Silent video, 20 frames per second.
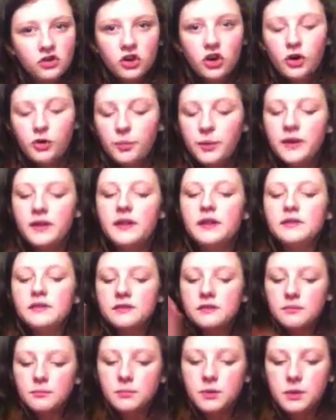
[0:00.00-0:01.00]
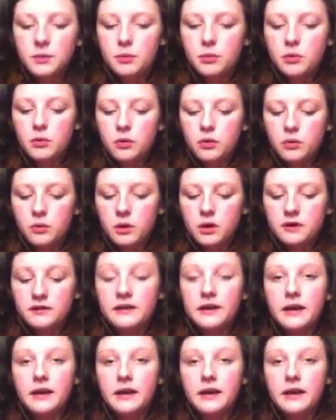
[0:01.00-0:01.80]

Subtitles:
Do you know what I mean? There's some people who are